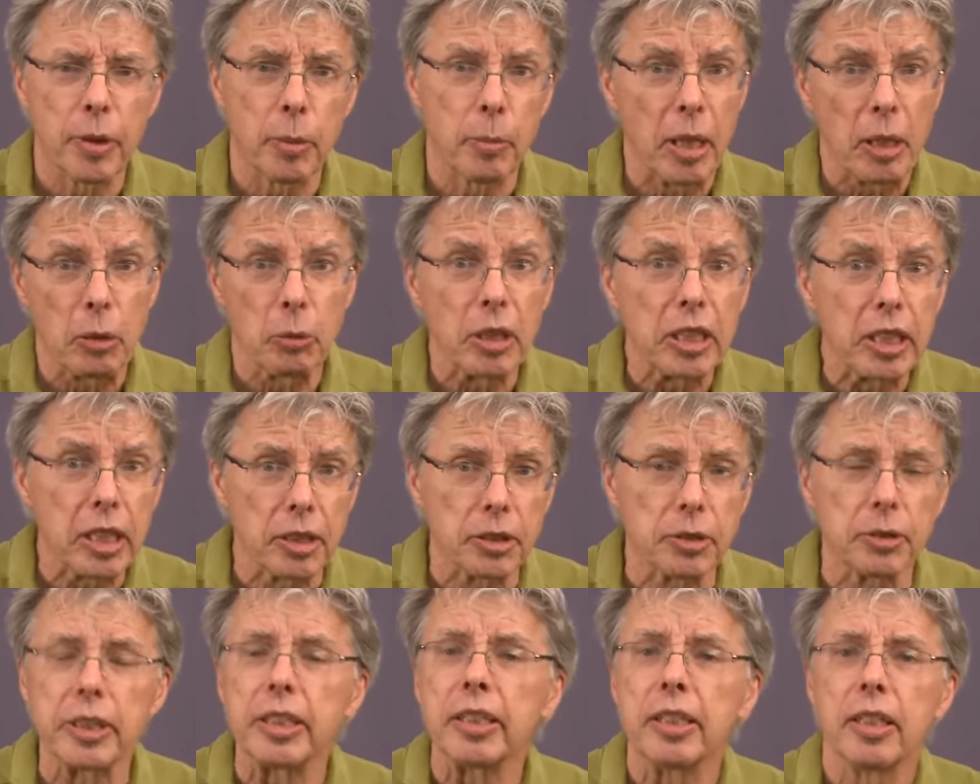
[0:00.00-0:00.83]
no matter what
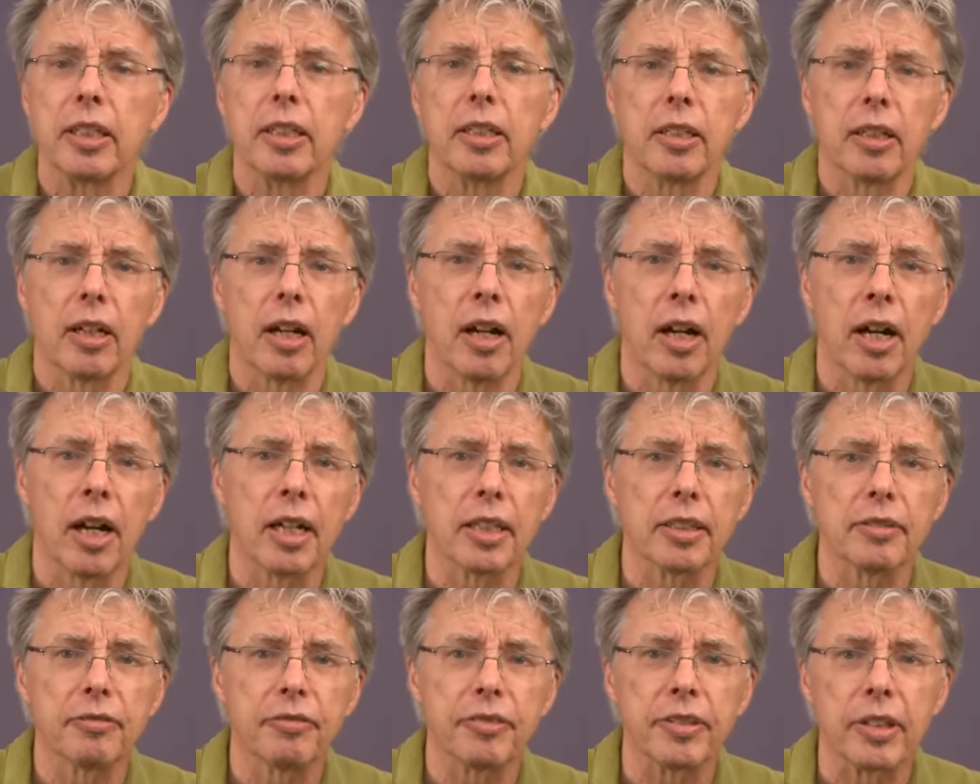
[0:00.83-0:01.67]
country,
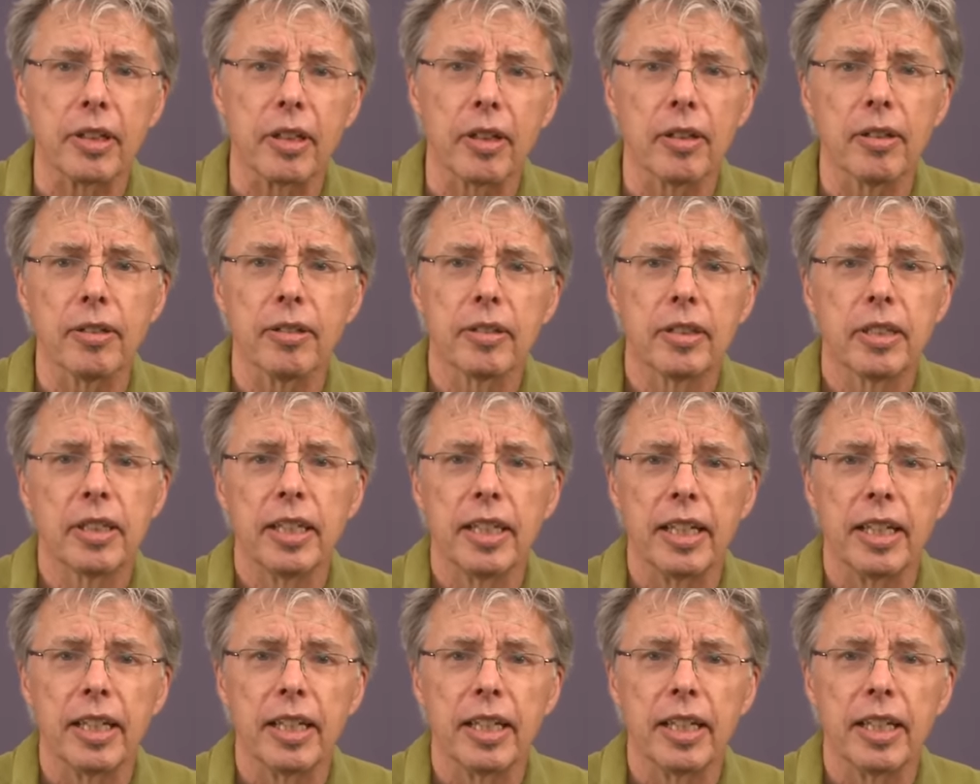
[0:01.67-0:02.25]
on a fiddle,